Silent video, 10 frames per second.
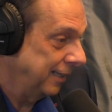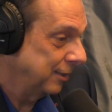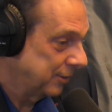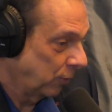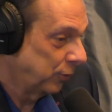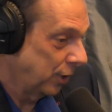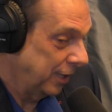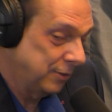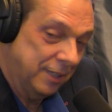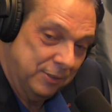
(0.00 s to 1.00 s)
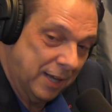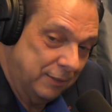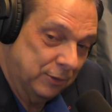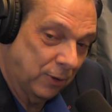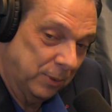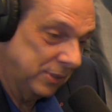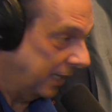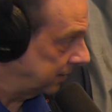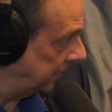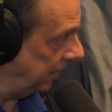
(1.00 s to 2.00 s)
and his overall SSI score was
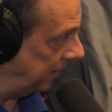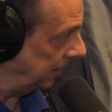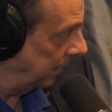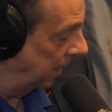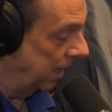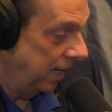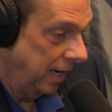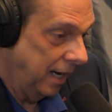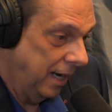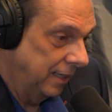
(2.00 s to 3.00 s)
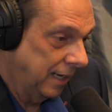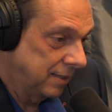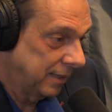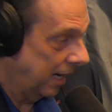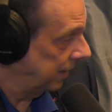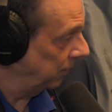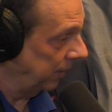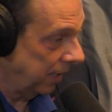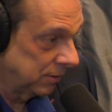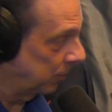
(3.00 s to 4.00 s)
18. And I said, I think we
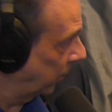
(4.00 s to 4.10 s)
got some